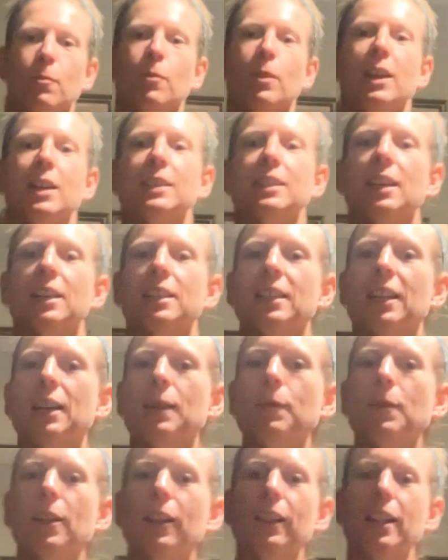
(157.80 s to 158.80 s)
Like I said, it's going to
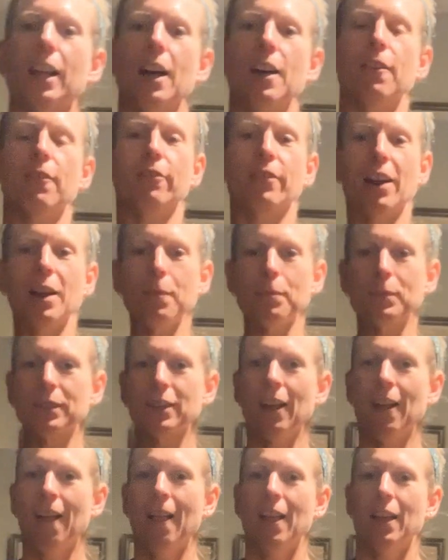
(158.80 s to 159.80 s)
be a lot of reps.
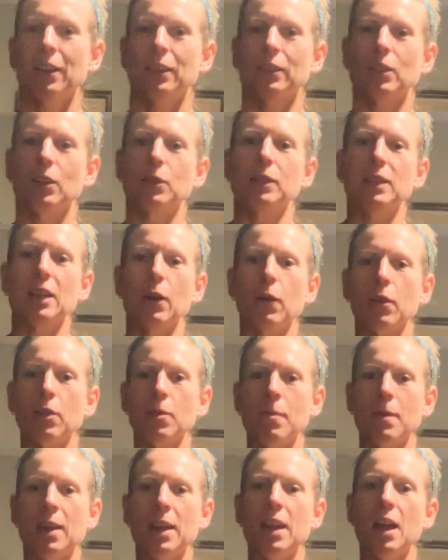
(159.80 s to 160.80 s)
So stay with
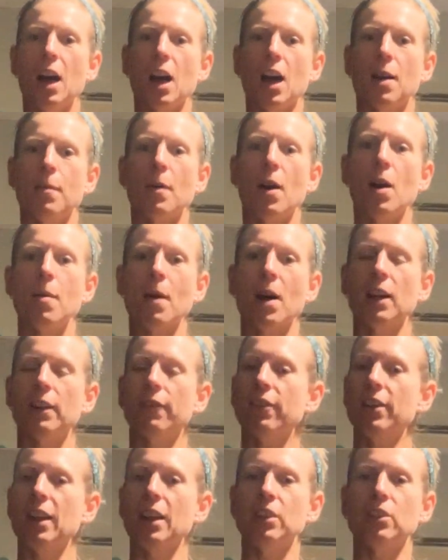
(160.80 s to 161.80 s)
me.
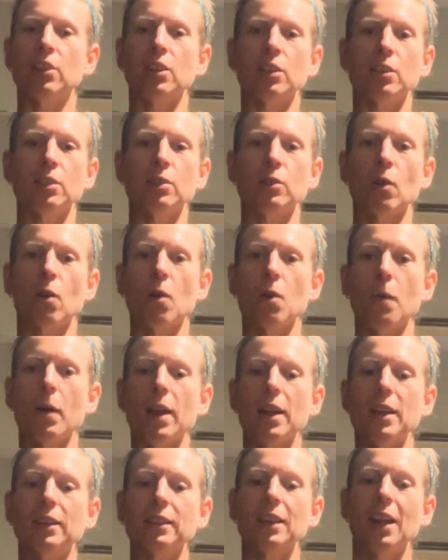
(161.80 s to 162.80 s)
Modifications
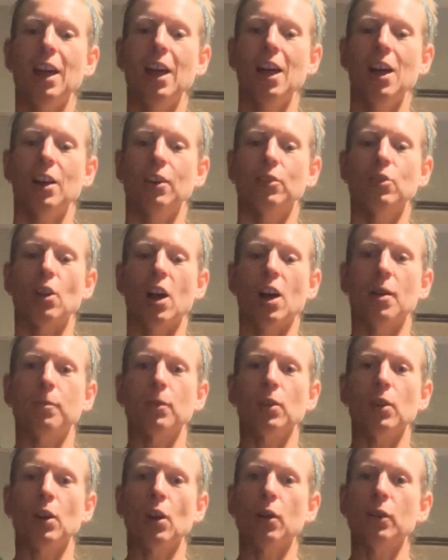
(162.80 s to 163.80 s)
always. You
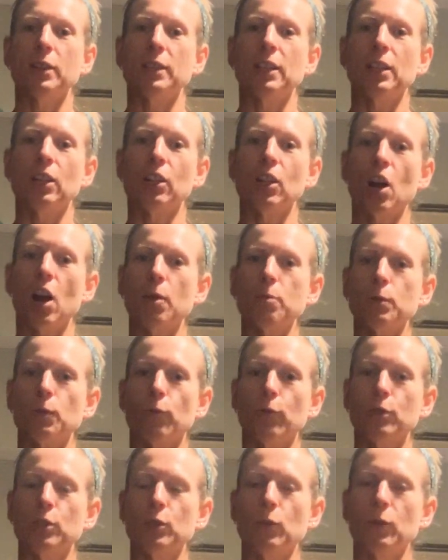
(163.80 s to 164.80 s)
can go to single arms if
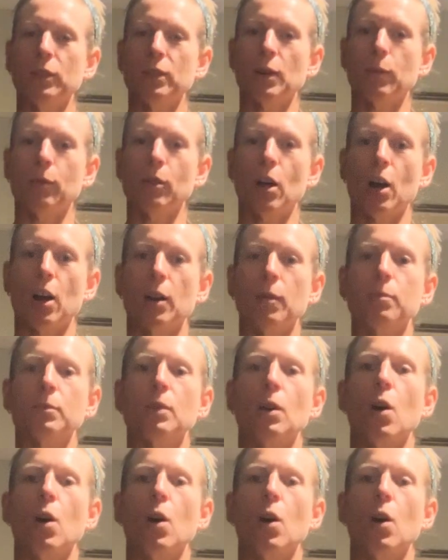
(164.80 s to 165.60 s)
we're doing double arms.